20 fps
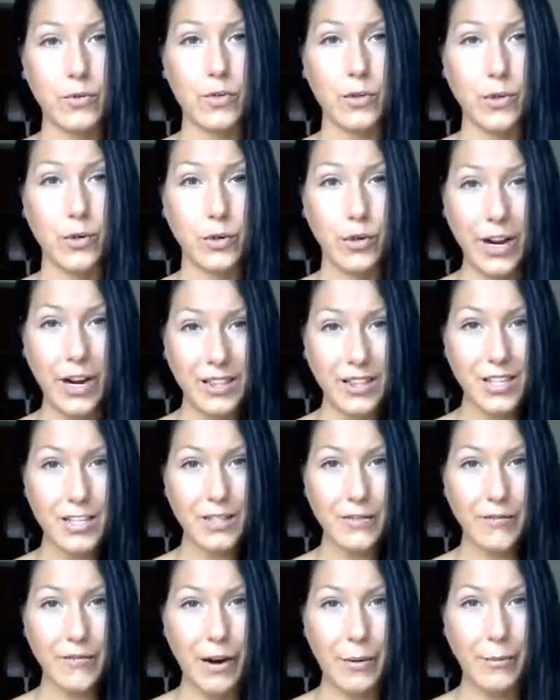So create
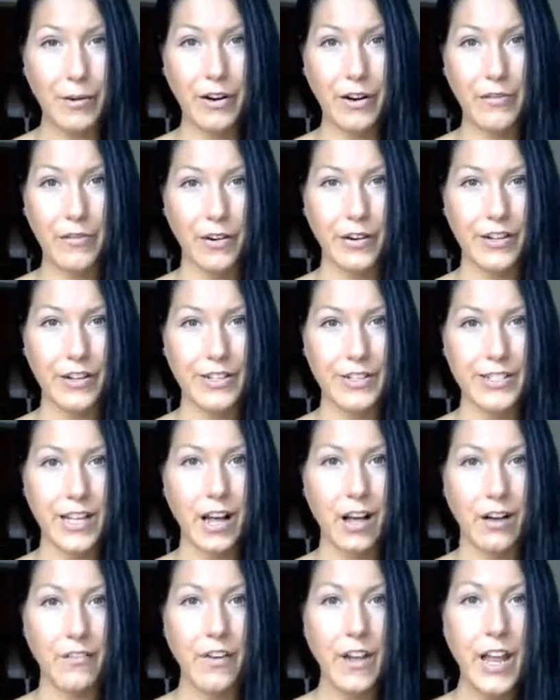this framework for
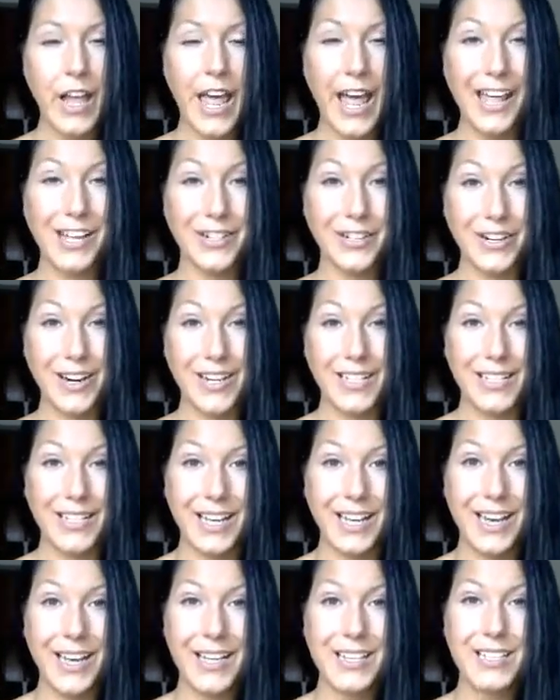yourself and your
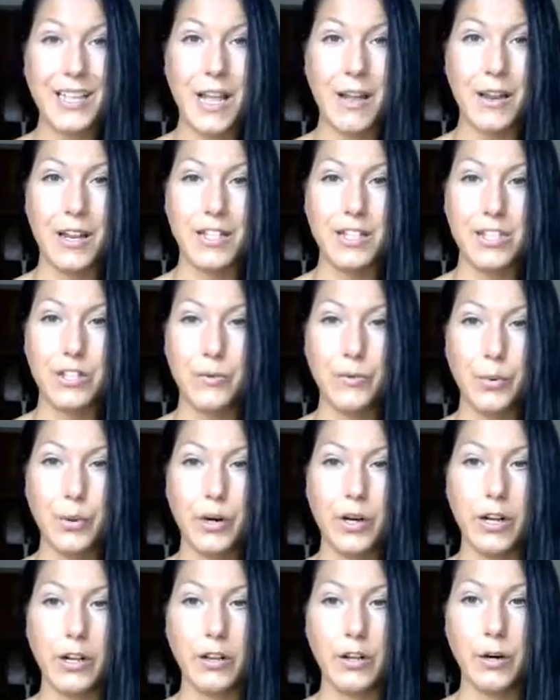ideas, and to
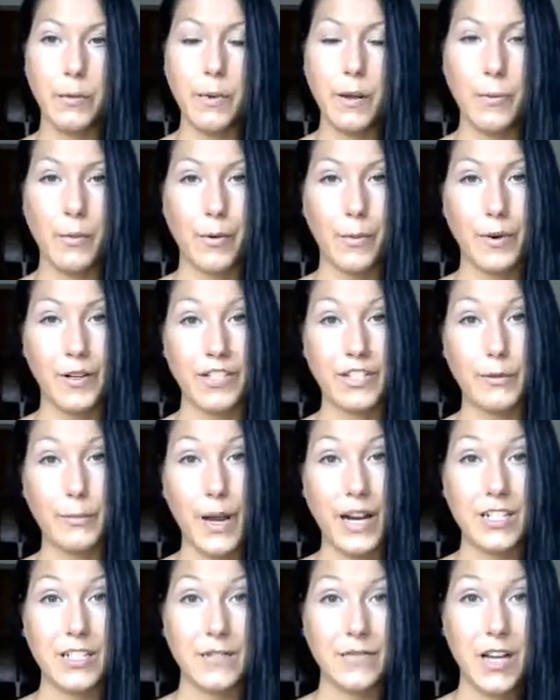put a little bit more
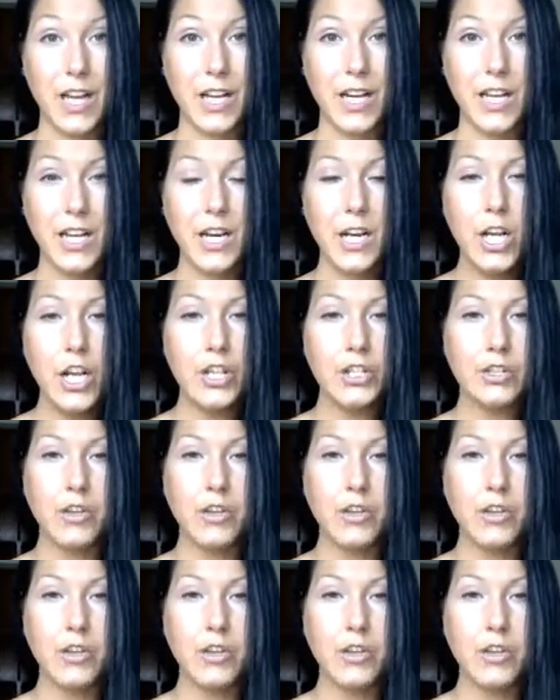perspective on it,